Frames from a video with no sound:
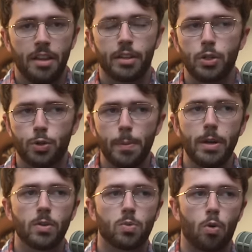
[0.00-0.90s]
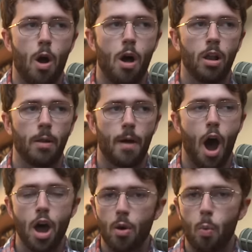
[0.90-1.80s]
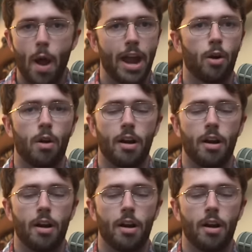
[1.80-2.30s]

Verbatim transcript: the contributors were all unaware